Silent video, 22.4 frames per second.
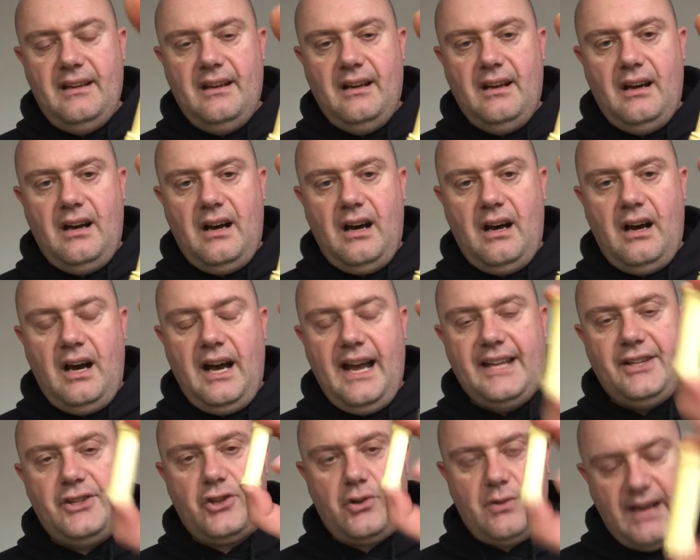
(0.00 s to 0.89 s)
I
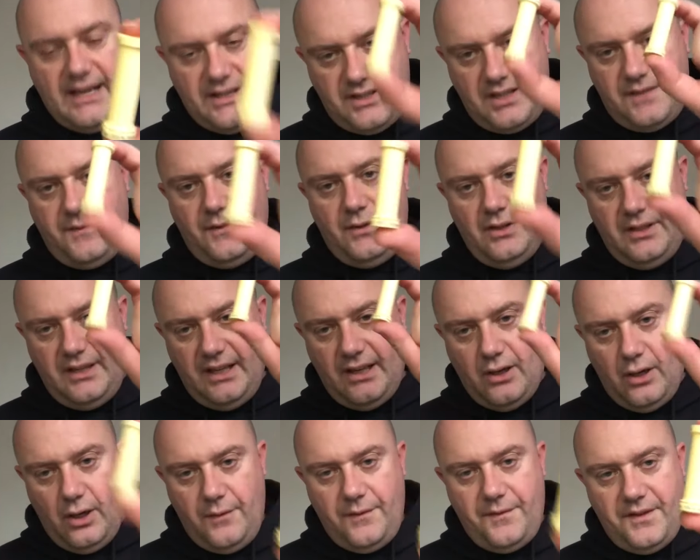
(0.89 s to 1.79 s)
transferred it
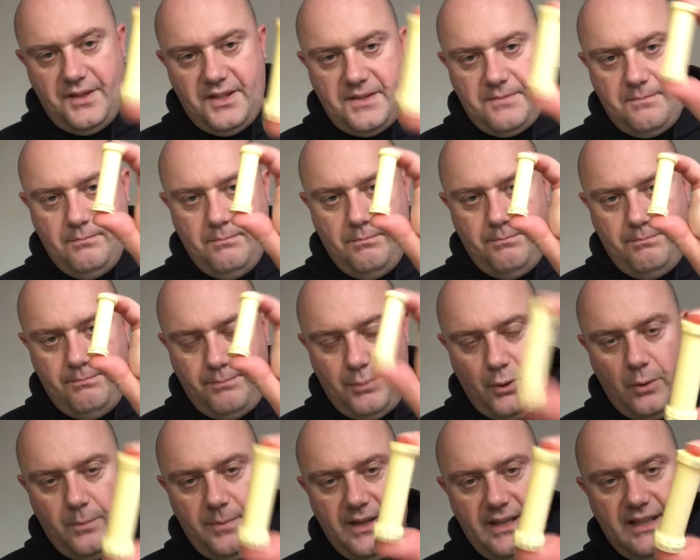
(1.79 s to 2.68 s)
off this
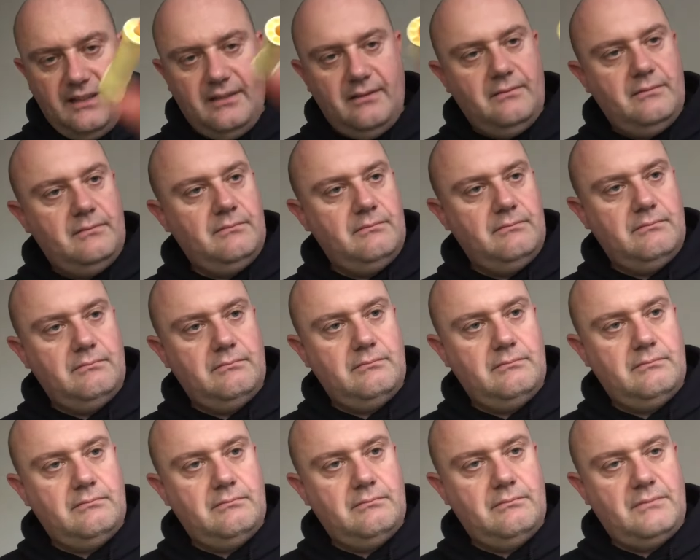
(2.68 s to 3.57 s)
bobbin.
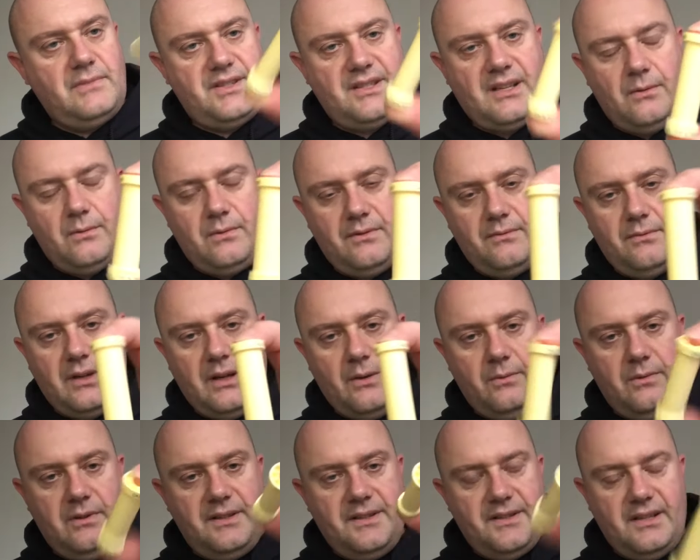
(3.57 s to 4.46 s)
Is that what the right
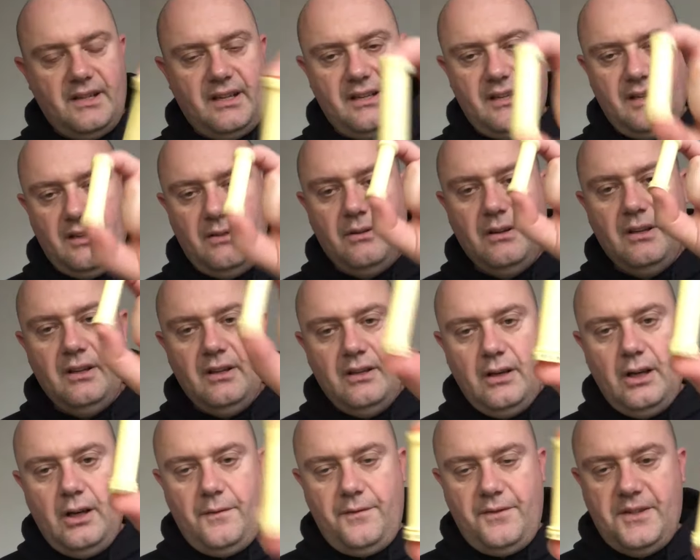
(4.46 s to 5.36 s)
word is? I don't know.
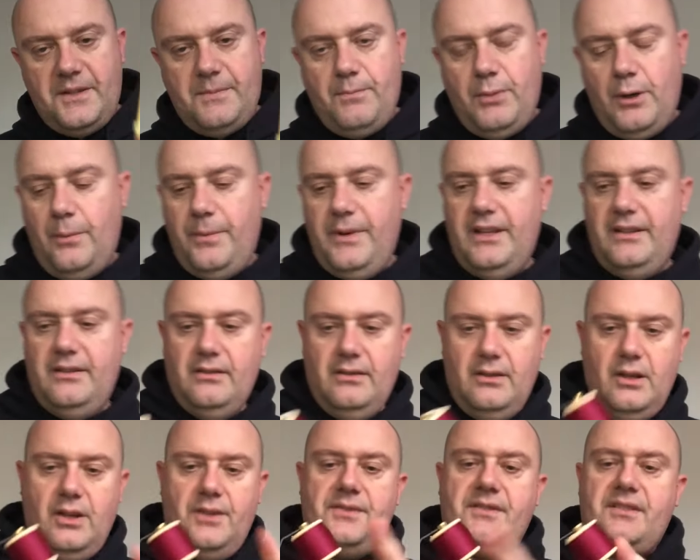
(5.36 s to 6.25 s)
Off this bobbin
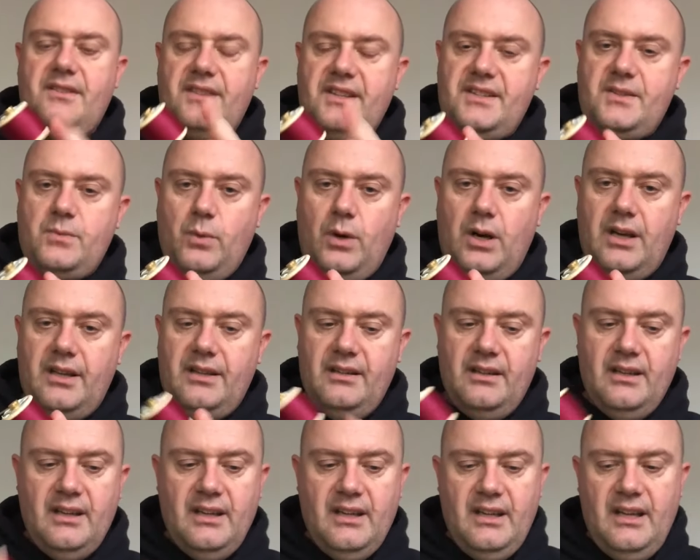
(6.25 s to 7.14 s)
onto this one.
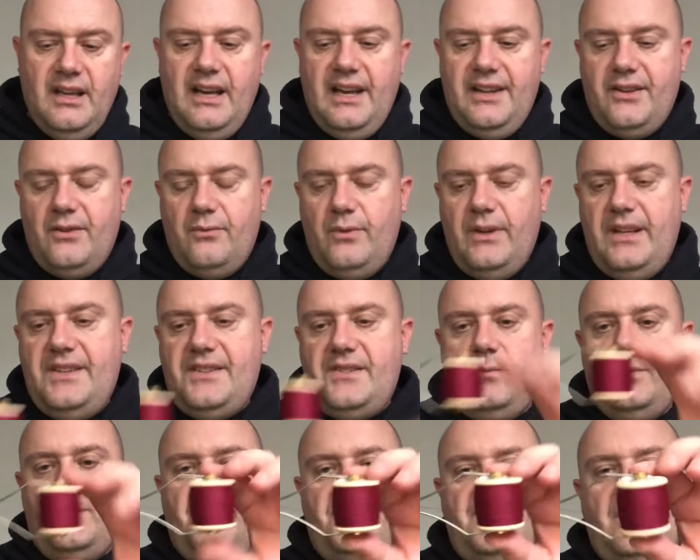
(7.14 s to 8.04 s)
And the reason
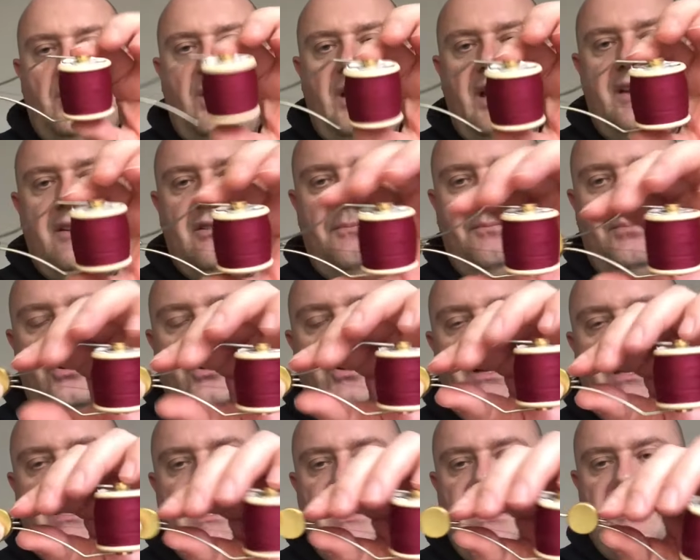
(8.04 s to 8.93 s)
was so I could put
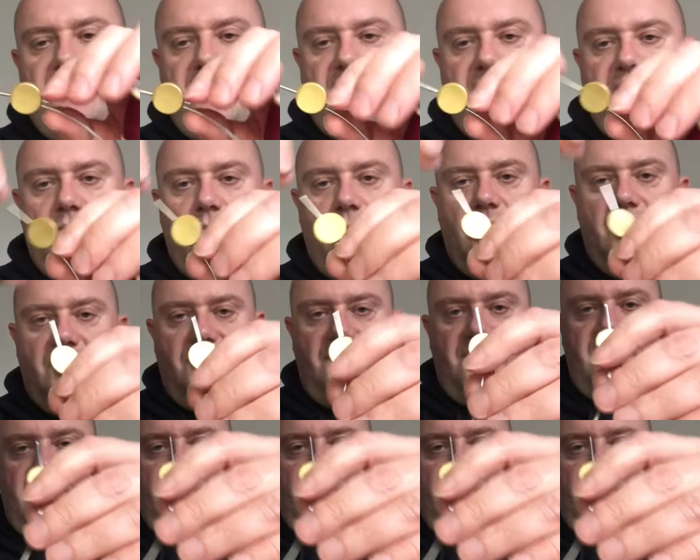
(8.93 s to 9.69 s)
it into what's like